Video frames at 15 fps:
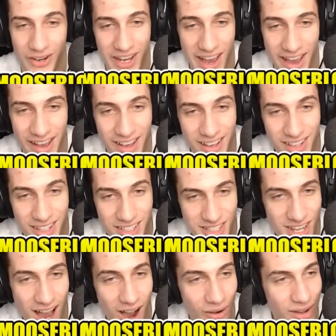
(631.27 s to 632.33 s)
Okay,
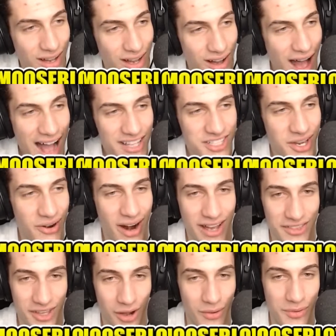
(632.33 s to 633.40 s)
so that's all
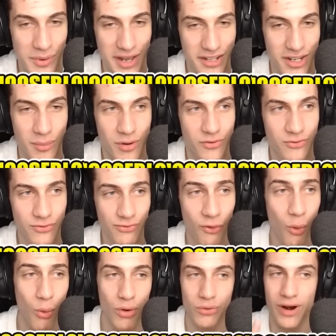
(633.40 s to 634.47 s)
right, though. We're going to number
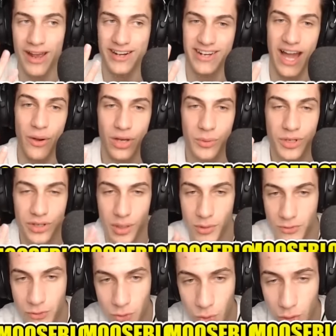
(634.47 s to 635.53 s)
four right now. Here we go,
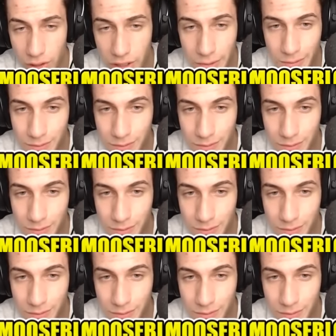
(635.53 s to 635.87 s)
number four.